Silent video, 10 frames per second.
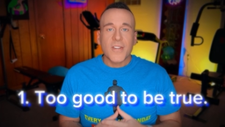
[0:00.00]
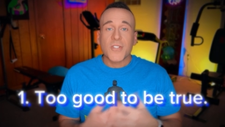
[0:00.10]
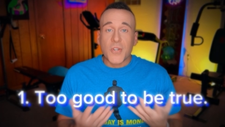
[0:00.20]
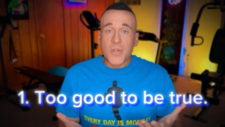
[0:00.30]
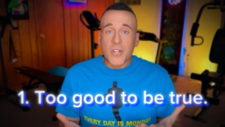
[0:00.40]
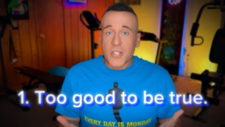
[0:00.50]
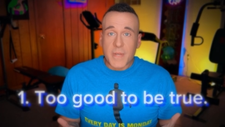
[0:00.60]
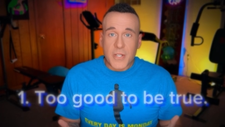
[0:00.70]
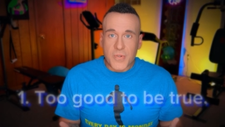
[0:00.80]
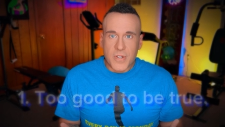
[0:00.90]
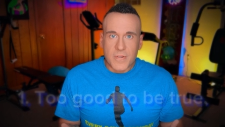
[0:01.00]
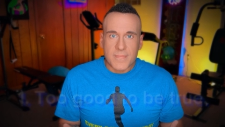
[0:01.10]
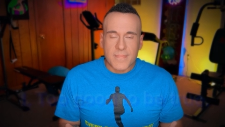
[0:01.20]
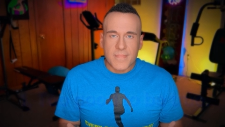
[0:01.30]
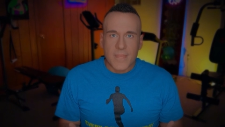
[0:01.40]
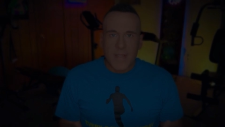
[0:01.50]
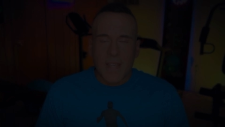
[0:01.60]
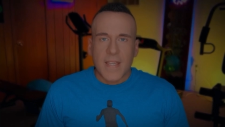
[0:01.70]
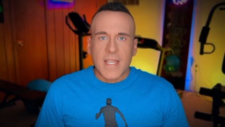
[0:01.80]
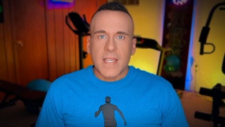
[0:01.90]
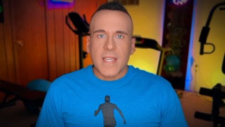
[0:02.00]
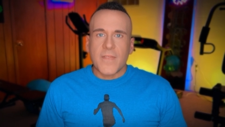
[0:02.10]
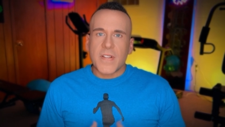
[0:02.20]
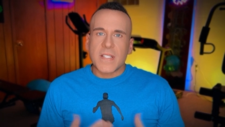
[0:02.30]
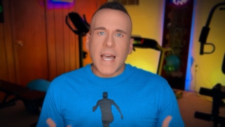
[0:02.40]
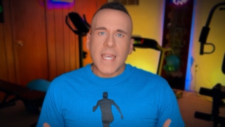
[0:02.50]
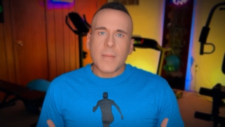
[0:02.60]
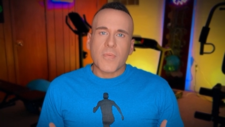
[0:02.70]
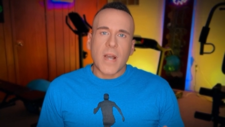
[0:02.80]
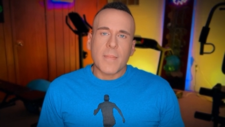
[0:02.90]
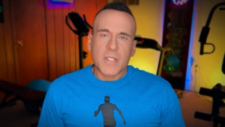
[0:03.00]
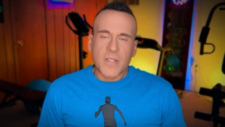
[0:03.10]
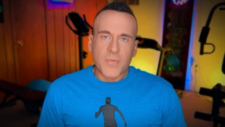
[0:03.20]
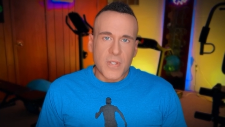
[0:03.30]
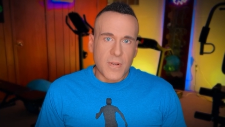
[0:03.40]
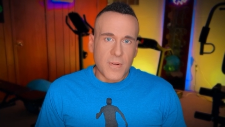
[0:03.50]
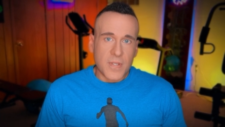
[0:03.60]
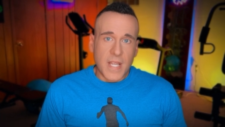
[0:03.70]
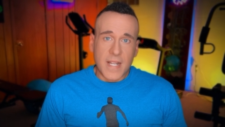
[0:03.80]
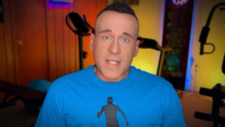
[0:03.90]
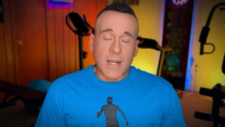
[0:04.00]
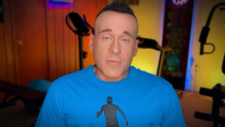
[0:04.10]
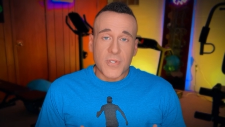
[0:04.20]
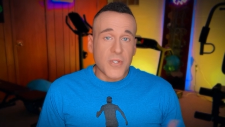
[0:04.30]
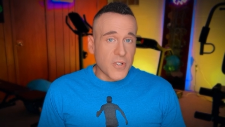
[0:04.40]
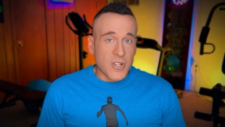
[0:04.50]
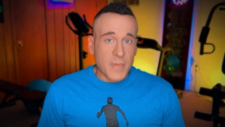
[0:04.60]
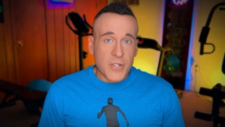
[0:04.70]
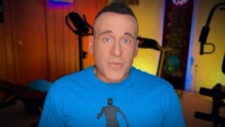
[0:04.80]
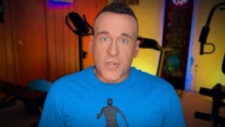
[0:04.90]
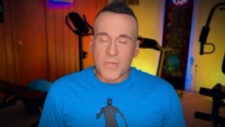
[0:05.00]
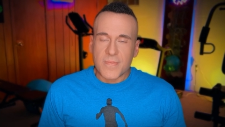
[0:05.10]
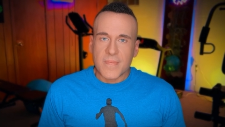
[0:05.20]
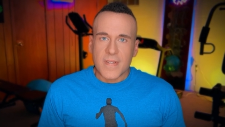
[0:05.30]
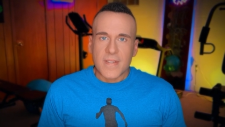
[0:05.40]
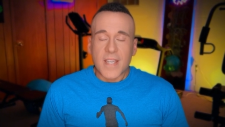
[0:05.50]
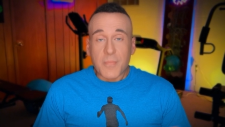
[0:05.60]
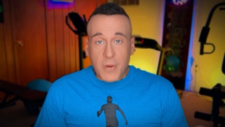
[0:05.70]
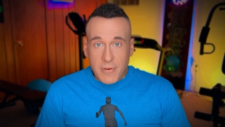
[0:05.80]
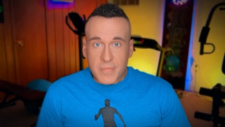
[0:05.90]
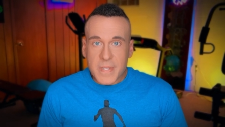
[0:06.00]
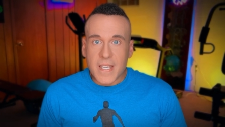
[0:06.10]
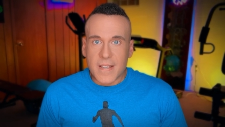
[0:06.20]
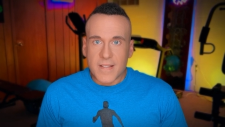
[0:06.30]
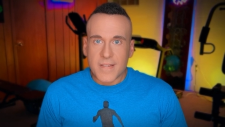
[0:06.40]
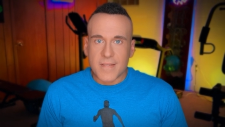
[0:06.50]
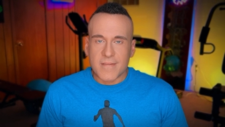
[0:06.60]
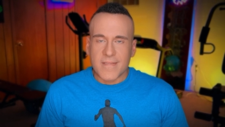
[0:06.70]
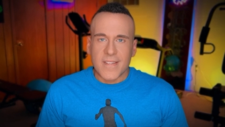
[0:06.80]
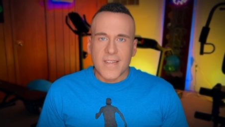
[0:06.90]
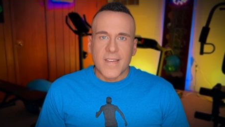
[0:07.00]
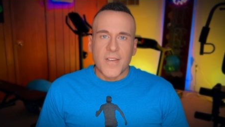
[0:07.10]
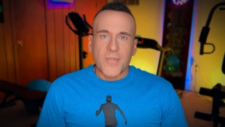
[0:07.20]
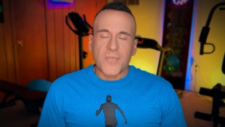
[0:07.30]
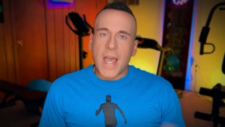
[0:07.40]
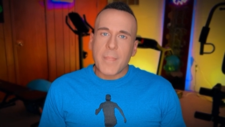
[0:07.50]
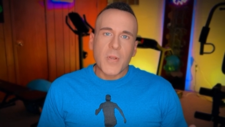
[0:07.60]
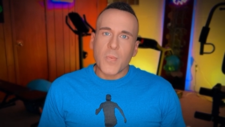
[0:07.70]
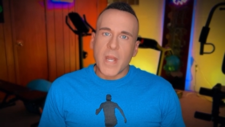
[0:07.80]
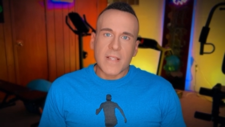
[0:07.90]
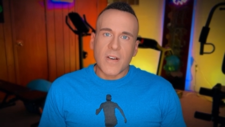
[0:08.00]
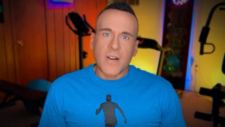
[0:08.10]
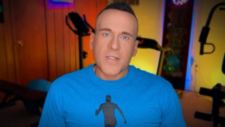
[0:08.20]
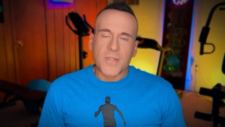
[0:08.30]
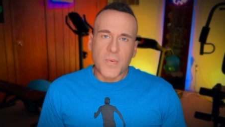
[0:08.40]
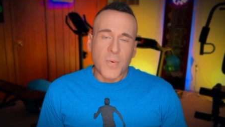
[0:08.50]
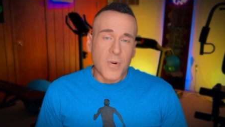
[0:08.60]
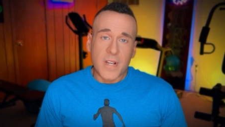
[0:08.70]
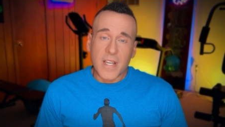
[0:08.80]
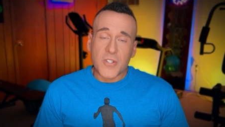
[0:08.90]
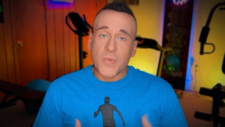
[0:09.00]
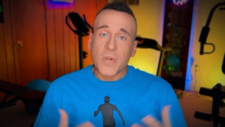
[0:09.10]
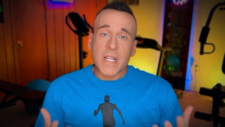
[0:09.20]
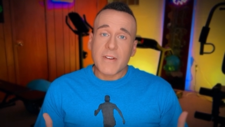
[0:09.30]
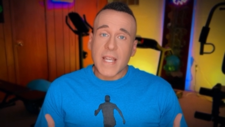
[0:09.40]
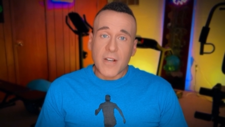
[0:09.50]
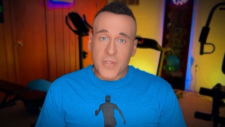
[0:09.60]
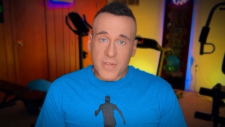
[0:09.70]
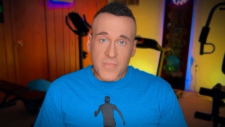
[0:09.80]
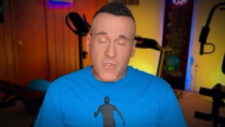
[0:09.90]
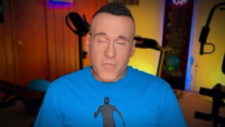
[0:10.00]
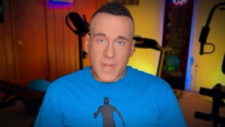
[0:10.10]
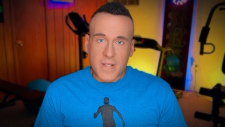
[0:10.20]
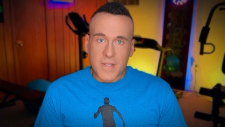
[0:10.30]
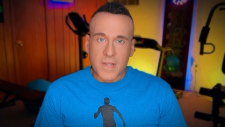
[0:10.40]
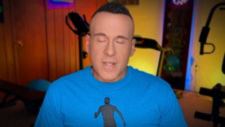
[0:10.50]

too good to be true. If a diet promises results that sound too good to be true, it probably is. Rapid weight loss or extraordinary health improvements